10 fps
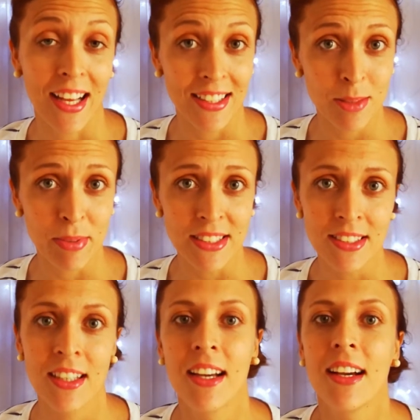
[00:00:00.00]

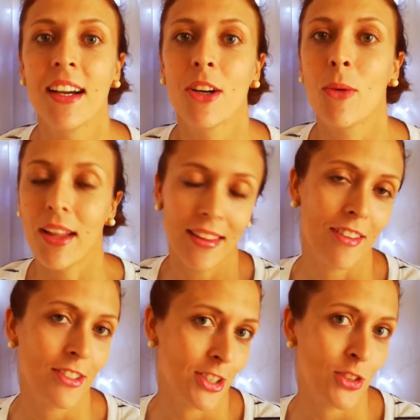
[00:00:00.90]
husband who I
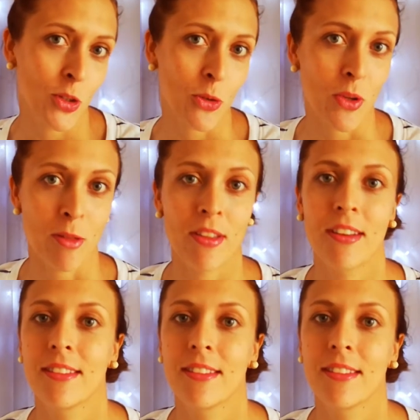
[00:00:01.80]
love and adore with